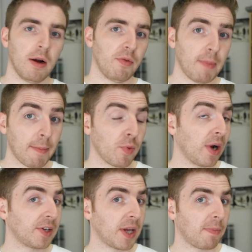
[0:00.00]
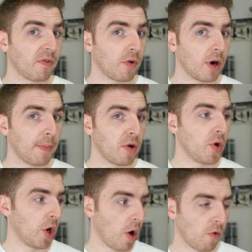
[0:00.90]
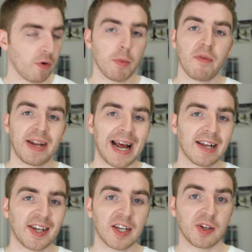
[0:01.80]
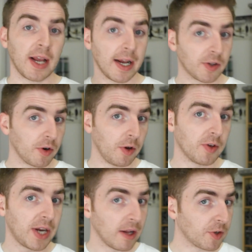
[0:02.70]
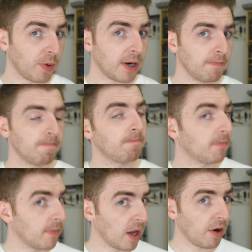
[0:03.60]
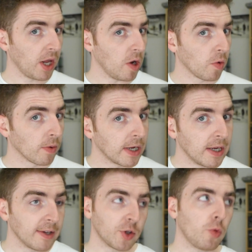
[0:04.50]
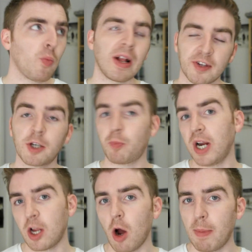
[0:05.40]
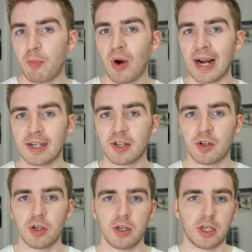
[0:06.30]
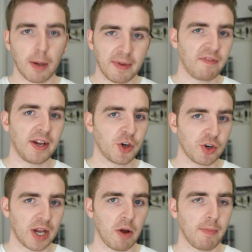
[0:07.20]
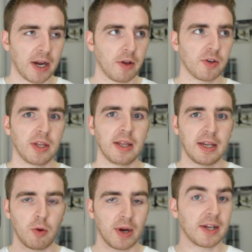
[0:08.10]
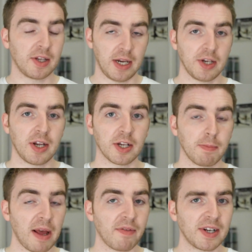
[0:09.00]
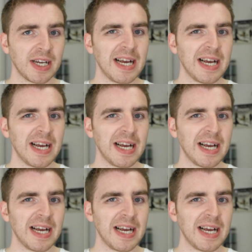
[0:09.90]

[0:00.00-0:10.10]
Remember what I said before about not removing assets in case they're used elsewhere? There you go. So whilst it's pretty common practice to dummy features out by using the quickest, easiest method,